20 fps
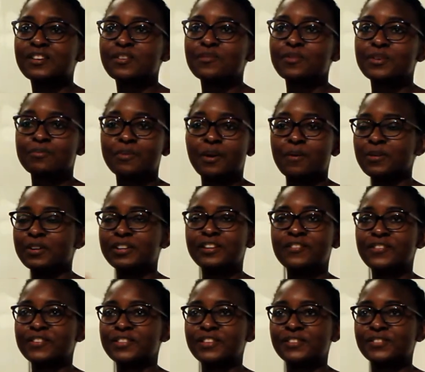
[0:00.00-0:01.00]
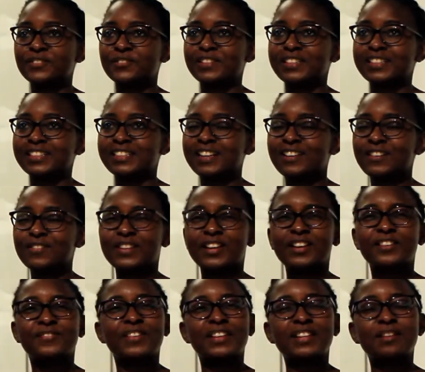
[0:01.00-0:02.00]
When we're walking on the street, when
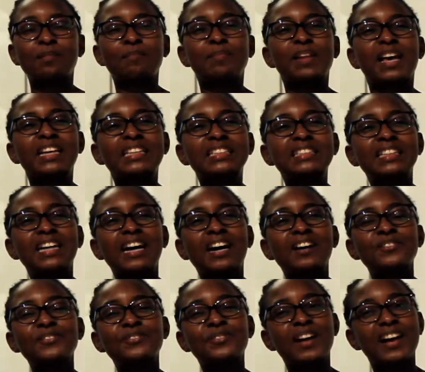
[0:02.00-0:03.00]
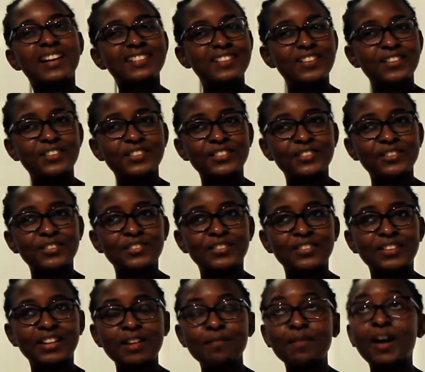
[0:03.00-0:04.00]
I find them, I'm like, how do I know you?
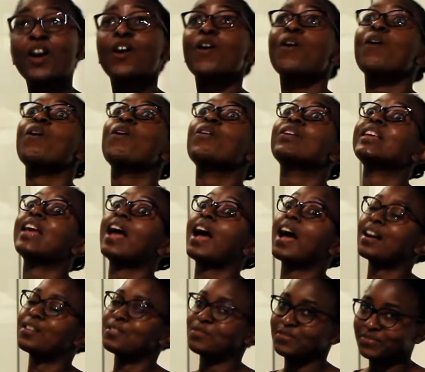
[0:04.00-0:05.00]
And I'm like, oh yeah,